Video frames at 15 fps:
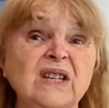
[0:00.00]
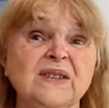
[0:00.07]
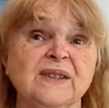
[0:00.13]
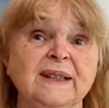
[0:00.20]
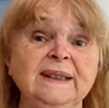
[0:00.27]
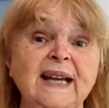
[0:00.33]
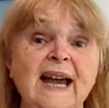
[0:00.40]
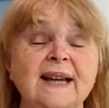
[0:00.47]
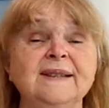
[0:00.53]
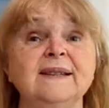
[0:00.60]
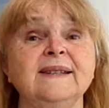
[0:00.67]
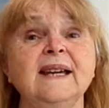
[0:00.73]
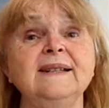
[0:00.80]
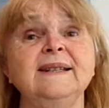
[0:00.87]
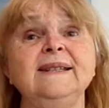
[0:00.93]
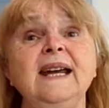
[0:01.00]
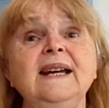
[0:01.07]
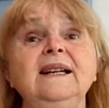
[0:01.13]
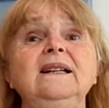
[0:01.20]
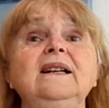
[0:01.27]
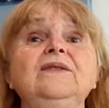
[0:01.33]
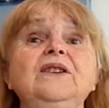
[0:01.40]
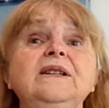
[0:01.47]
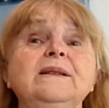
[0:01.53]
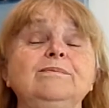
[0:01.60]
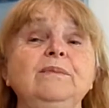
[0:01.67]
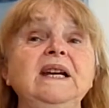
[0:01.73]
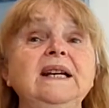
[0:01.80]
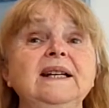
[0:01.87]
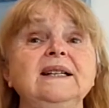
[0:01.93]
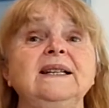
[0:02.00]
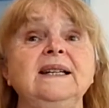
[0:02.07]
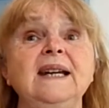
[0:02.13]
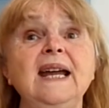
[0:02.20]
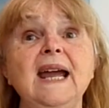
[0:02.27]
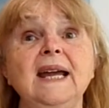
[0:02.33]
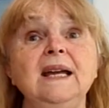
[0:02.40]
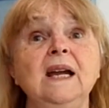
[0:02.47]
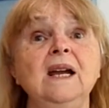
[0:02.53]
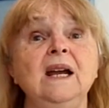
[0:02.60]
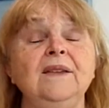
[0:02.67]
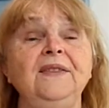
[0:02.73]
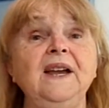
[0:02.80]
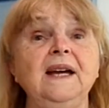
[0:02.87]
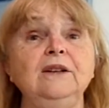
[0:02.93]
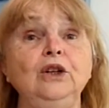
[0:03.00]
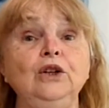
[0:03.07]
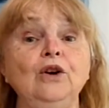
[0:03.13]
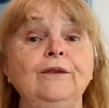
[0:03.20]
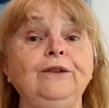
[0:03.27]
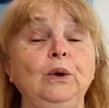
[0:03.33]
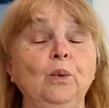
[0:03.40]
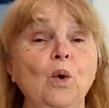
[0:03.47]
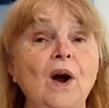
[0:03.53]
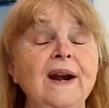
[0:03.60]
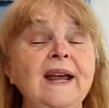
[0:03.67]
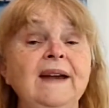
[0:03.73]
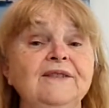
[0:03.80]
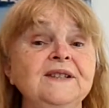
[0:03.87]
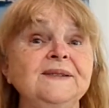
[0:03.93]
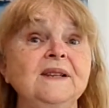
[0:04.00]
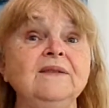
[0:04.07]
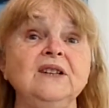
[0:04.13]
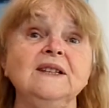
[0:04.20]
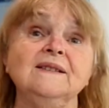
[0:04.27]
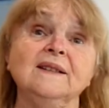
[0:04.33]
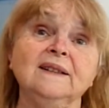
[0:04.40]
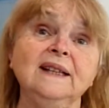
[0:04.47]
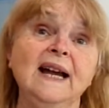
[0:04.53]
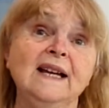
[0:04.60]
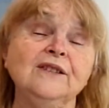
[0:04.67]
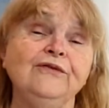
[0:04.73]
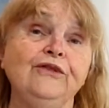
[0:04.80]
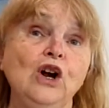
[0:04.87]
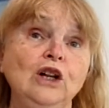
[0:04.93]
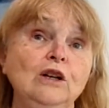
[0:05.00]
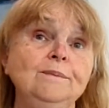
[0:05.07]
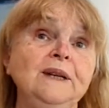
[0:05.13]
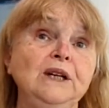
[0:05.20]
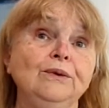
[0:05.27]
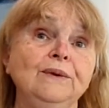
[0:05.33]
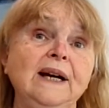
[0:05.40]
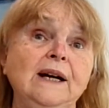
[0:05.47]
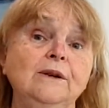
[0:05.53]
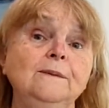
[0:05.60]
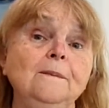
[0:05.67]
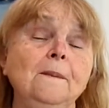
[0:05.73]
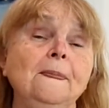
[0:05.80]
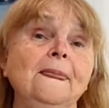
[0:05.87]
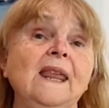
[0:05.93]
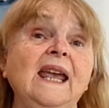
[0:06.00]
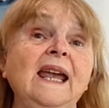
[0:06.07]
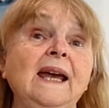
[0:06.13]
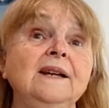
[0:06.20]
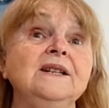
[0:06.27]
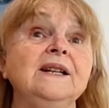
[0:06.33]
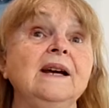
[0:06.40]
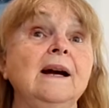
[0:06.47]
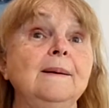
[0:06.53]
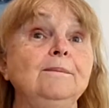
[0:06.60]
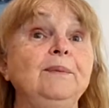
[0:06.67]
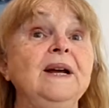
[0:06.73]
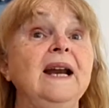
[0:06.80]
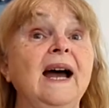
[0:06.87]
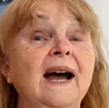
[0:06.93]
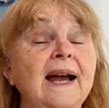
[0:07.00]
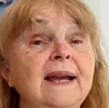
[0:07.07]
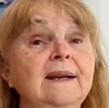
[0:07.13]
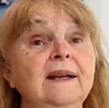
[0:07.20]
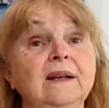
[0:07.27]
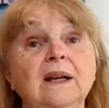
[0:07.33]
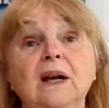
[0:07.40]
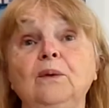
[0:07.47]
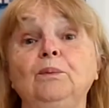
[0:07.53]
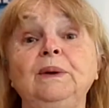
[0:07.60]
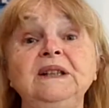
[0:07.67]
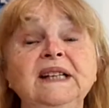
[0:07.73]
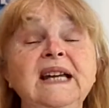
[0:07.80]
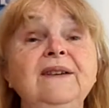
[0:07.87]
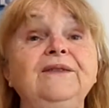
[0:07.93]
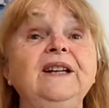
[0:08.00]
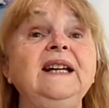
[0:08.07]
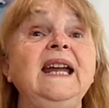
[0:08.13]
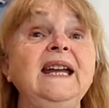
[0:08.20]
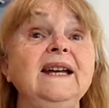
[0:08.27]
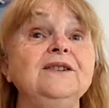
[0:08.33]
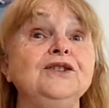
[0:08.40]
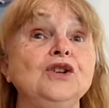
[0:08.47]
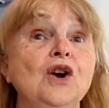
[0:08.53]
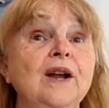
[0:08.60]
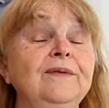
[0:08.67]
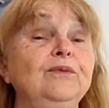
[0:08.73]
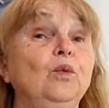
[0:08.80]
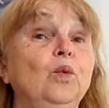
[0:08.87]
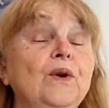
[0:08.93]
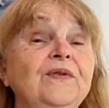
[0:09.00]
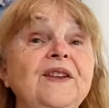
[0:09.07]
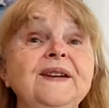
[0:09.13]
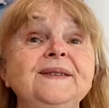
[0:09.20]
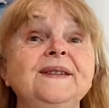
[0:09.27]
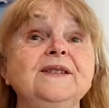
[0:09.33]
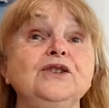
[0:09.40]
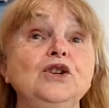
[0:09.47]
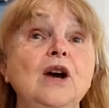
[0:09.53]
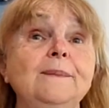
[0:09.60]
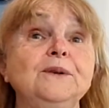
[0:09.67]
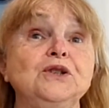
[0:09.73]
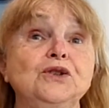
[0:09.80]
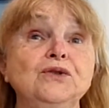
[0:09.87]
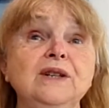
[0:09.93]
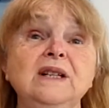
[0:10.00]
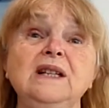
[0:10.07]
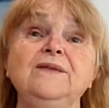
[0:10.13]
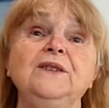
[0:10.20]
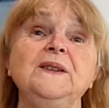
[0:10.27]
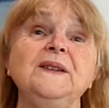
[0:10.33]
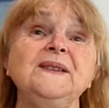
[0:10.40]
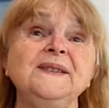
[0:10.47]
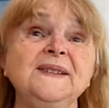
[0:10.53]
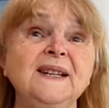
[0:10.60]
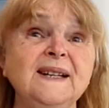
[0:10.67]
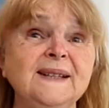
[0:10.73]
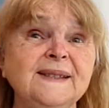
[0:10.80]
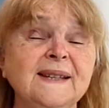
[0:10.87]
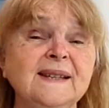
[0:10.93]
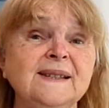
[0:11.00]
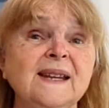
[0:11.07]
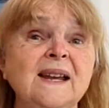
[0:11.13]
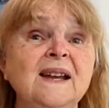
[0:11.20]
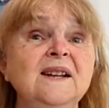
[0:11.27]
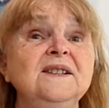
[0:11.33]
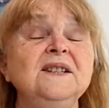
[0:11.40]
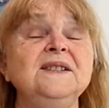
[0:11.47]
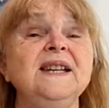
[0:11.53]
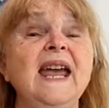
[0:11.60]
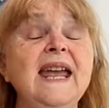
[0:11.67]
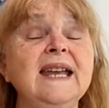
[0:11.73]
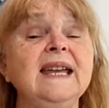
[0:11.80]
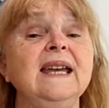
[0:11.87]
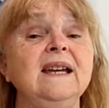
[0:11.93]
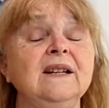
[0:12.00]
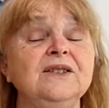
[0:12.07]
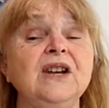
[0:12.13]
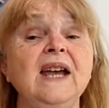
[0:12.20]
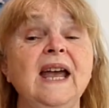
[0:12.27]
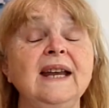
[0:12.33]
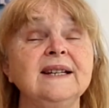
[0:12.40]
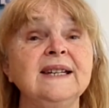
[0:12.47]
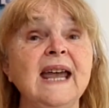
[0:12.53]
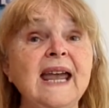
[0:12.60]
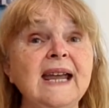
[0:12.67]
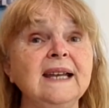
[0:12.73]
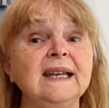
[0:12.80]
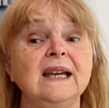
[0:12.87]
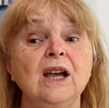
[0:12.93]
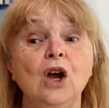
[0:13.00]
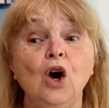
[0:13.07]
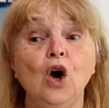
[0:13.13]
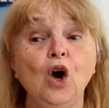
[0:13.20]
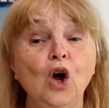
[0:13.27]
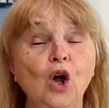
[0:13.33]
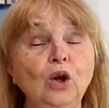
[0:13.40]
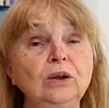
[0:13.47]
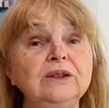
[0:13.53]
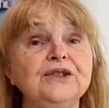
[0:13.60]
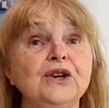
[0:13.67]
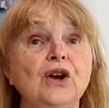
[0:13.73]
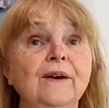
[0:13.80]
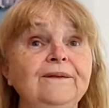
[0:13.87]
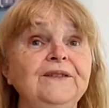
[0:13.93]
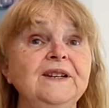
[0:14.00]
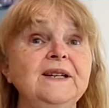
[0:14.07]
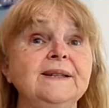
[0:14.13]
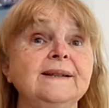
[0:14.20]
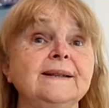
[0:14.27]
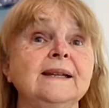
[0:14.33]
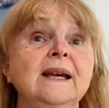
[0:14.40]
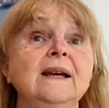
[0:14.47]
class, as I stated in this meeting today, that if you want to have a civics class, follow me around. And but I believe in hands-on. This is an opportunity for the citizens to take hold of this